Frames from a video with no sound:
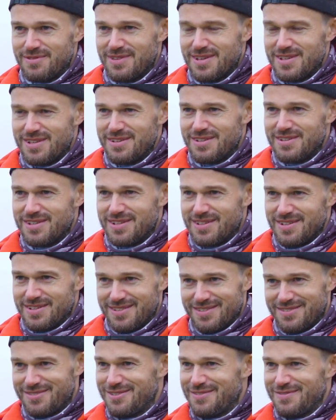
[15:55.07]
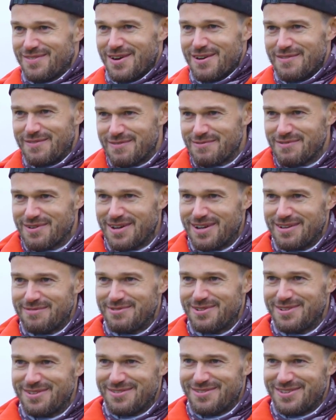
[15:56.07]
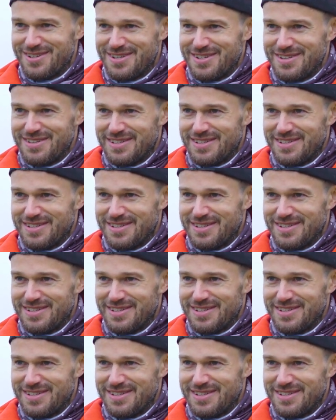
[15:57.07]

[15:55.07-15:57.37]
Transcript: then you can sort of override what it's trying to do.